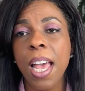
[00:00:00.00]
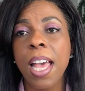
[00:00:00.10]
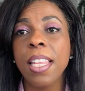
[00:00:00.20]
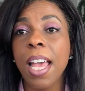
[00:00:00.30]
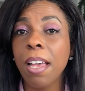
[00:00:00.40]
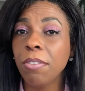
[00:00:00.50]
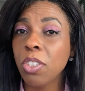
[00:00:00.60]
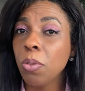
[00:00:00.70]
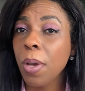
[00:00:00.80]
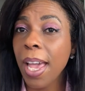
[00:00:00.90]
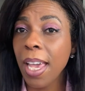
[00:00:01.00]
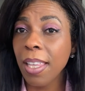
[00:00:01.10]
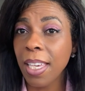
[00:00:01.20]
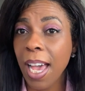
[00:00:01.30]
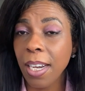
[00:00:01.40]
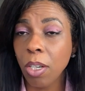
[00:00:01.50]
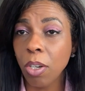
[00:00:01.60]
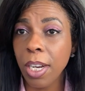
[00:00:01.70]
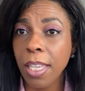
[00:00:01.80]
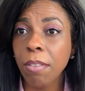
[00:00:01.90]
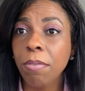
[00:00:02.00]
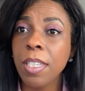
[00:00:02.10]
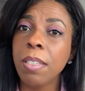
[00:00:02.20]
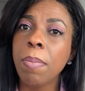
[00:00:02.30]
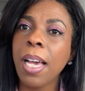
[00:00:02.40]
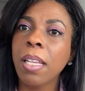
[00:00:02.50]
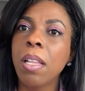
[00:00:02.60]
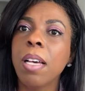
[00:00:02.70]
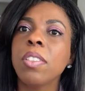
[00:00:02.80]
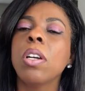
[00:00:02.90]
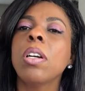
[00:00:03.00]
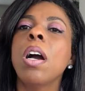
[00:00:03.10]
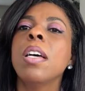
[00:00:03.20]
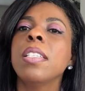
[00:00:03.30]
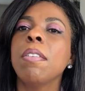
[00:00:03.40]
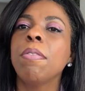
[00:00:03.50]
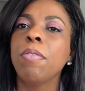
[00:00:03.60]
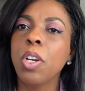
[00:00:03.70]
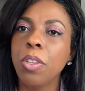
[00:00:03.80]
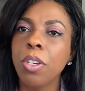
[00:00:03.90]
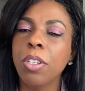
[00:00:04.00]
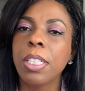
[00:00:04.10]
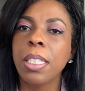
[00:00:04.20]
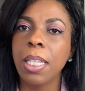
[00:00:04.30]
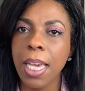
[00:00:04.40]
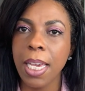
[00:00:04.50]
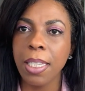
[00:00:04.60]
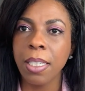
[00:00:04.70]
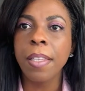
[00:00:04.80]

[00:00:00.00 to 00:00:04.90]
And the F2A, the category, the visa backlogs are causing further delays.